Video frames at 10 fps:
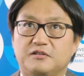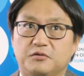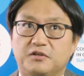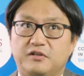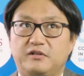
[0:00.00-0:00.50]
to
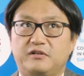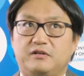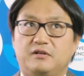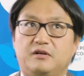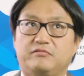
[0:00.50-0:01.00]

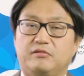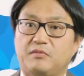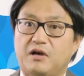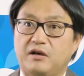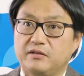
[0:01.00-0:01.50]
hear uh,
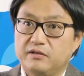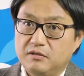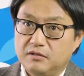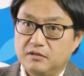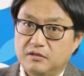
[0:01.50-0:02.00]
from
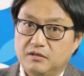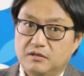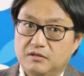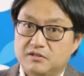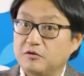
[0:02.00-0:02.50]
other
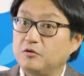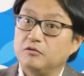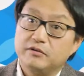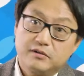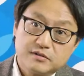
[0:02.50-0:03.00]
uh,
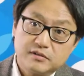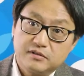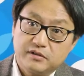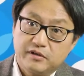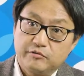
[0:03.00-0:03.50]
stakeholders in
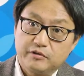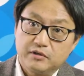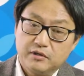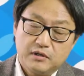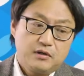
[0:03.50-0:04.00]
the
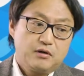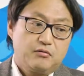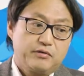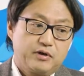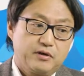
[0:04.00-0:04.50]
area,
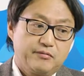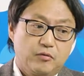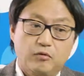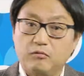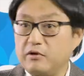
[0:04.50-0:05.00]
we have
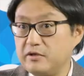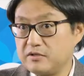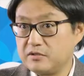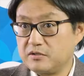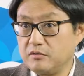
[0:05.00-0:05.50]

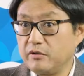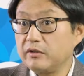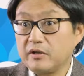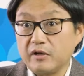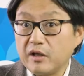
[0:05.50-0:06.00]
always to
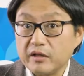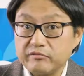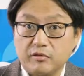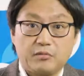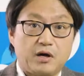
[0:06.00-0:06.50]
learn a lot
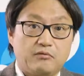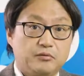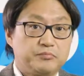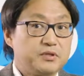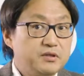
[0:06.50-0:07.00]
from our
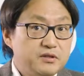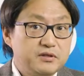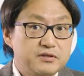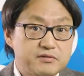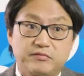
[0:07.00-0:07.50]

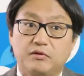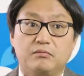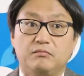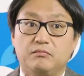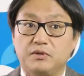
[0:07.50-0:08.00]
peers,
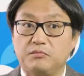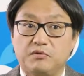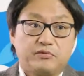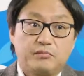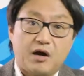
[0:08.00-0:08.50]
from people
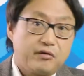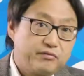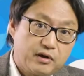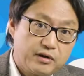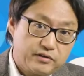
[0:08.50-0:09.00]
from
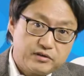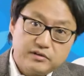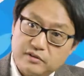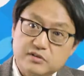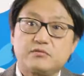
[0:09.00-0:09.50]
other
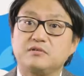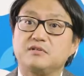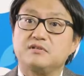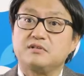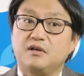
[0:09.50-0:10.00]

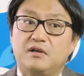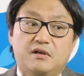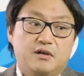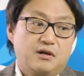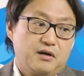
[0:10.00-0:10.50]
industries,
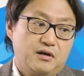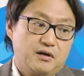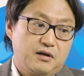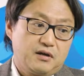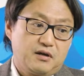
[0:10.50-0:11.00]

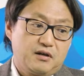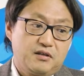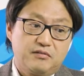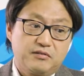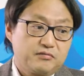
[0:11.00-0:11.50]
uh,
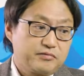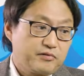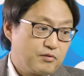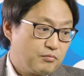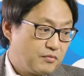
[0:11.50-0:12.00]
even
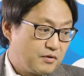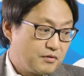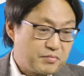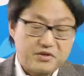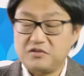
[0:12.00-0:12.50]
from uh,
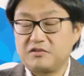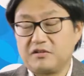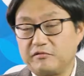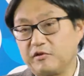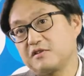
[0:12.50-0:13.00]
patient
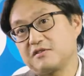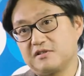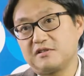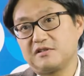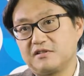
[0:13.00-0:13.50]

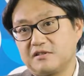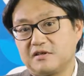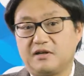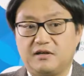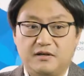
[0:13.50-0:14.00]
advocacy.
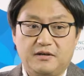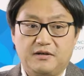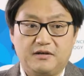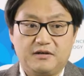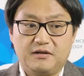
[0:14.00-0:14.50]

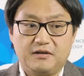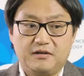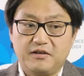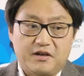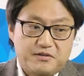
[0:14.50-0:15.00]
Uh,
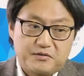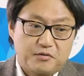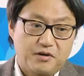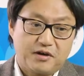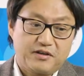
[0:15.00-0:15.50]
yeah,
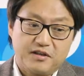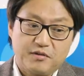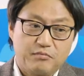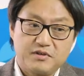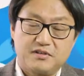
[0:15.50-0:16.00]
so I
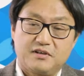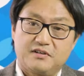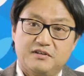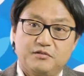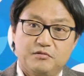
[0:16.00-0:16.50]
came
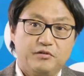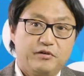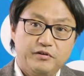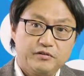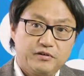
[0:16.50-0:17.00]
basically to
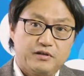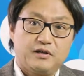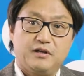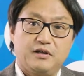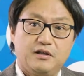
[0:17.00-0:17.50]
learn
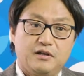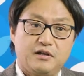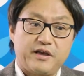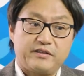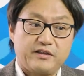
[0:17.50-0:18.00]

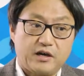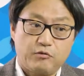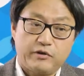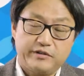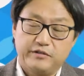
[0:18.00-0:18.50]
and
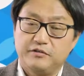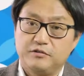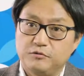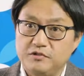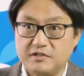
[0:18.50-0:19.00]
acquire
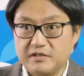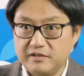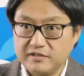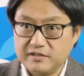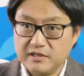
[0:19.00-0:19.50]
new
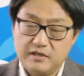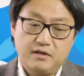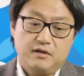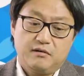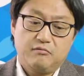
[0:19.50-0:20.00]
insights,
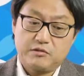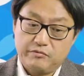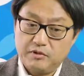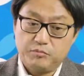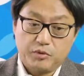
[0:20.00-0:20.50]
which
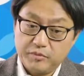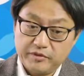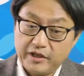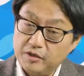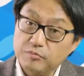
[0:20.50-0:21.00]
will
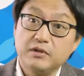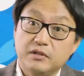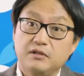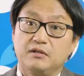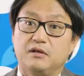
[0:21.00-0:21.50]
probably help
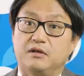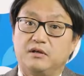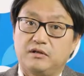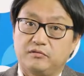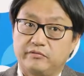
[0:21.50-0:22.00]
me
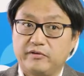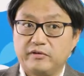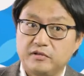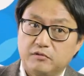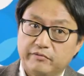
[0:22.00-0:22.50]
to
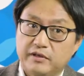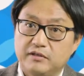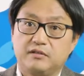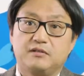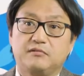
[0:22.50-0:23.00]
further innovate
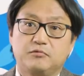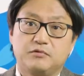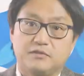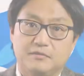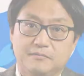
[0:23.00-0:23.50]
in the
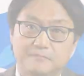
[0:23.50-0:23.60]
future.